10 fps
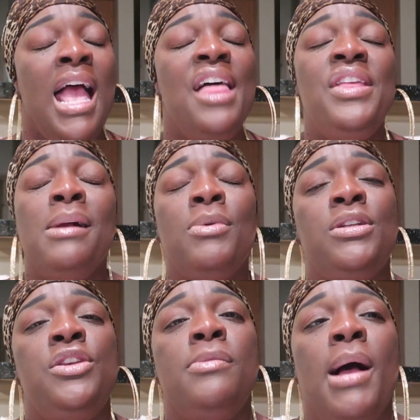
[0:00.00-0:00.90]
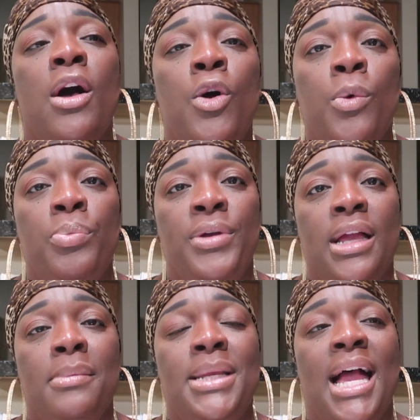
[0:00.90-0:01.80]
I think I'm gonna do my own
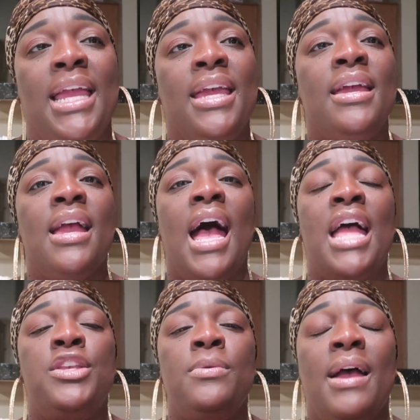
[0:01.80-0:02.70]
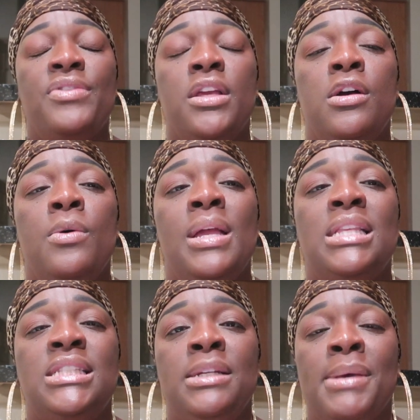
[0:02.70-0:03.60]
pre-op diet. I do have to go
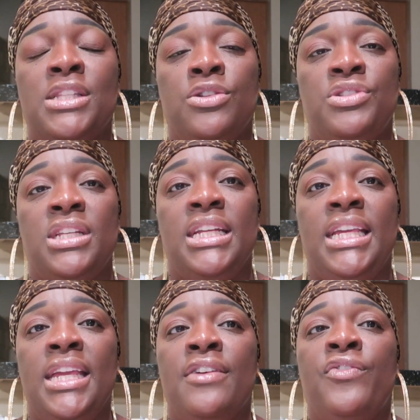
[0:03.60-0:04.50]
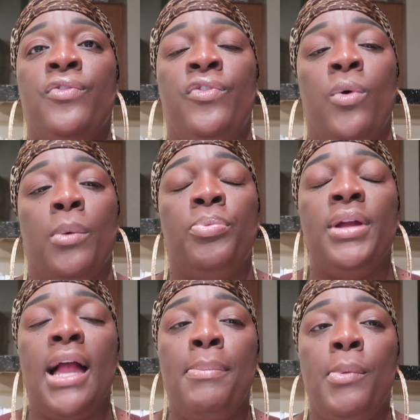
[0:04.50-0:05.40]
and see my surgeon again for a
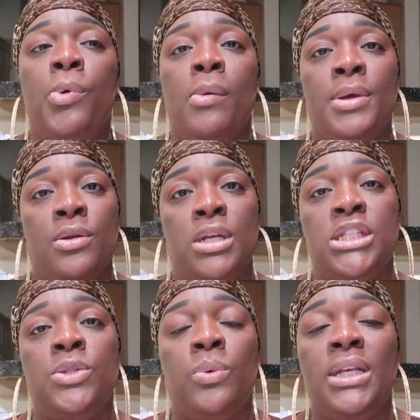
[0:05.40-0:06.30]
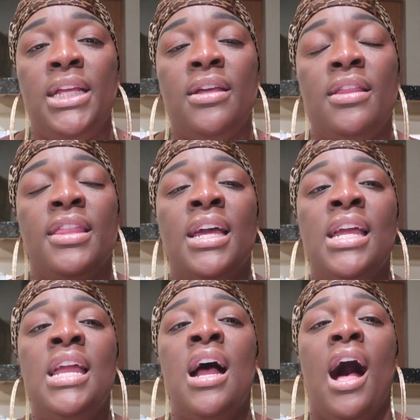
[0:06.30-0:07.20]
pre-op appointment on the 20th.
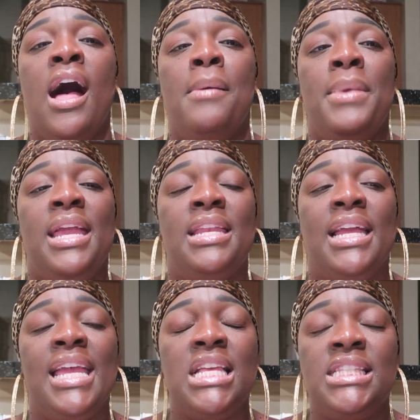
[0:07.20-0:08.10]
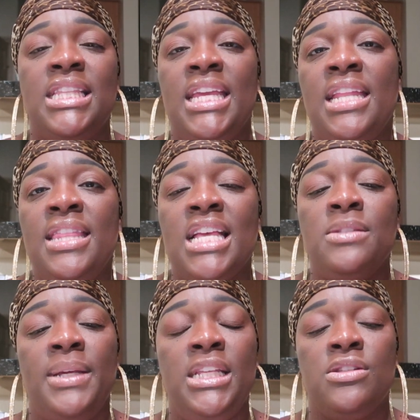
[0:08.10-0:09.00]
And I guess then
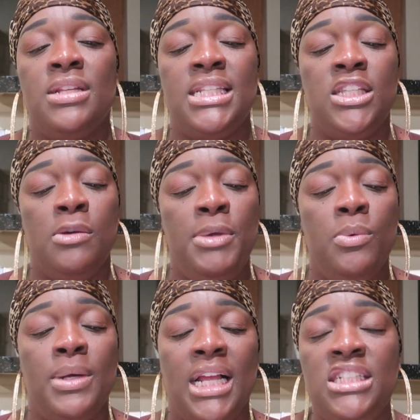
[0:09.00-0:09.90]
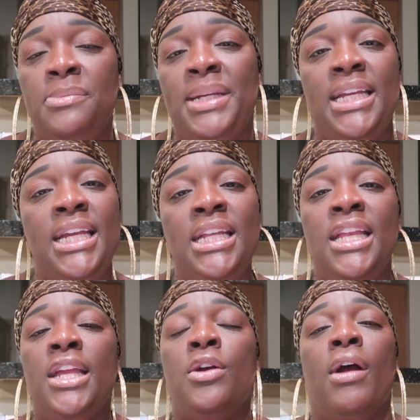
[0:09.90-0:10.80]
that's when he's gonna tell me what I should be
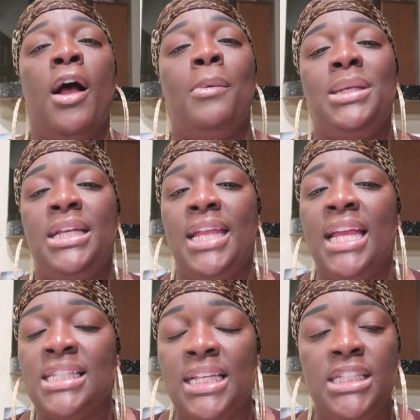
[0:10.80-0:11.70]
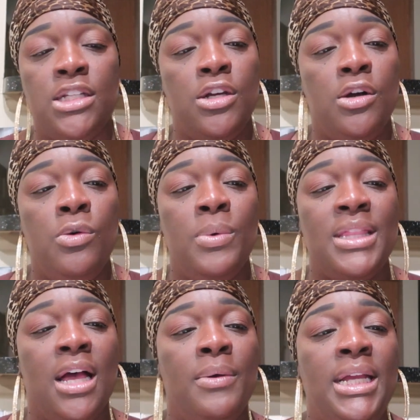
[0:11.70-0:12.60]
eating or how many days I need to go
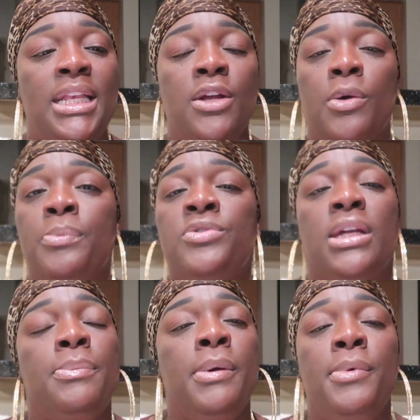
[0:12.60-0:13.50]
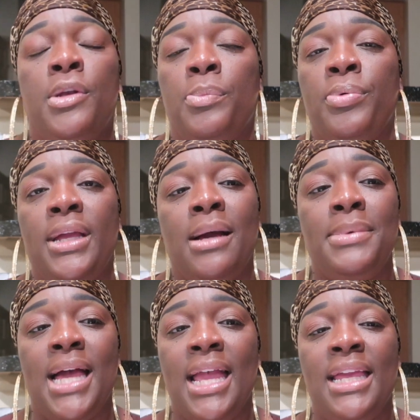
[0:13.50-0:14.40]
without eating, or try to put me on a
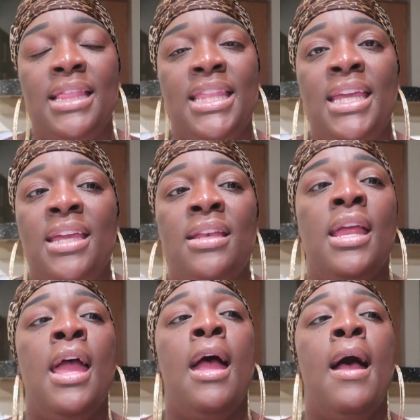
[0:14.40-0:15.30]
pre-op diet then.